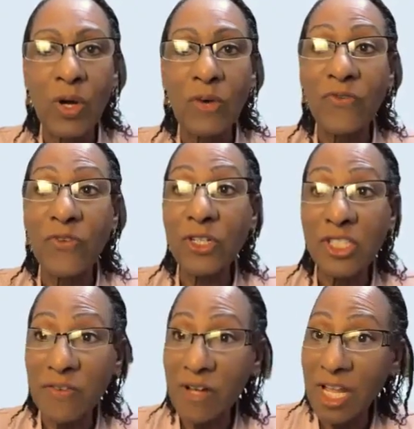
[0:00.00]
Well,
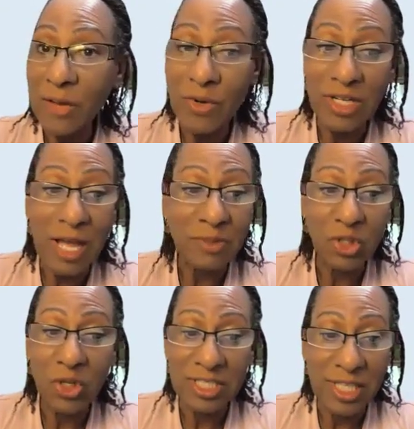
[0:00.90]
first of all, I'm
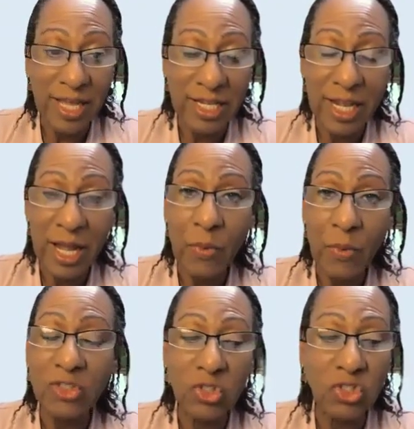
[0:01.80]
so excited. I
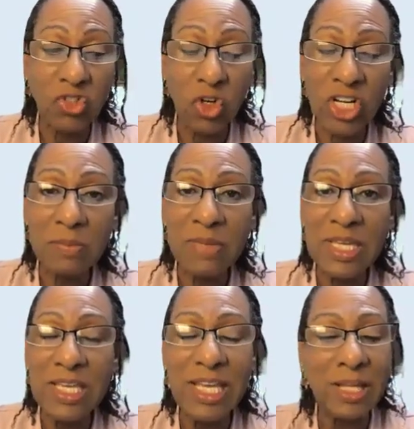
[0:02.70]
want you to join
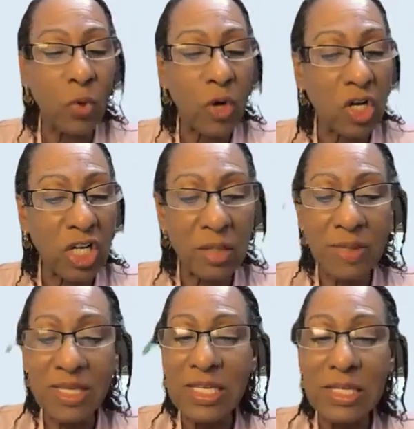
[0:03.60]
me in
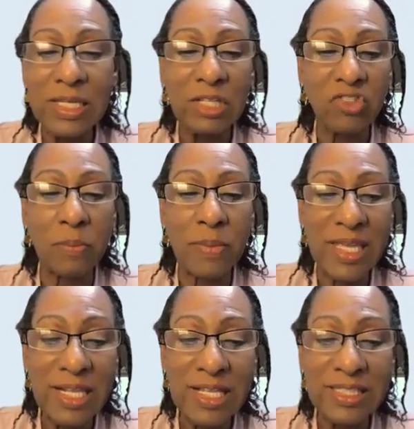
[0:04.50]
welcoming
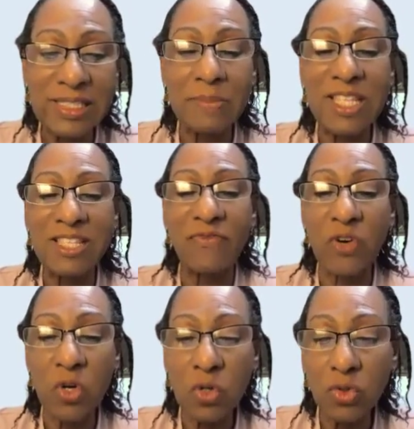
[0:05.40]
Jamila
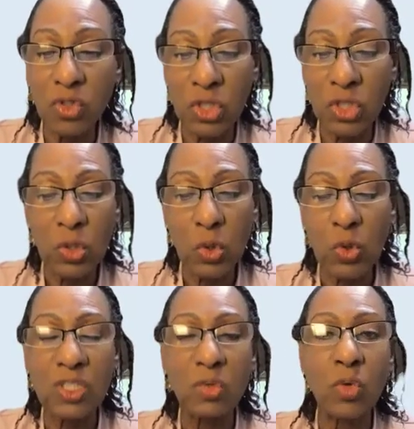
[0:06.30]
Smith-Folds,
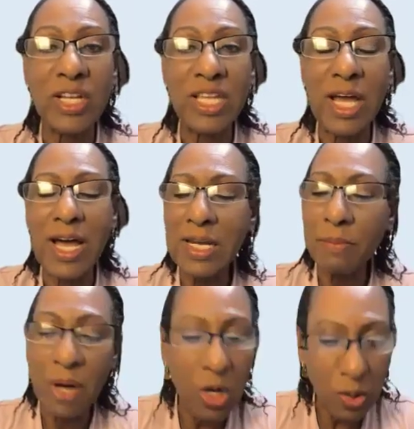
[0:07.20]
who is running
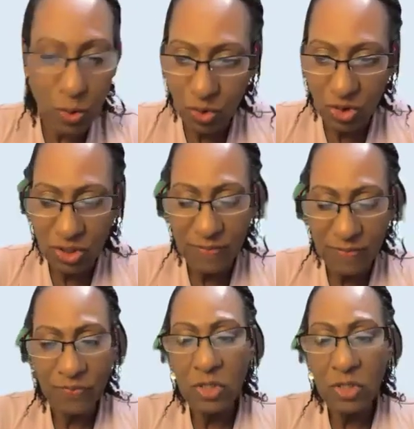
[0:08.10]
unopposed.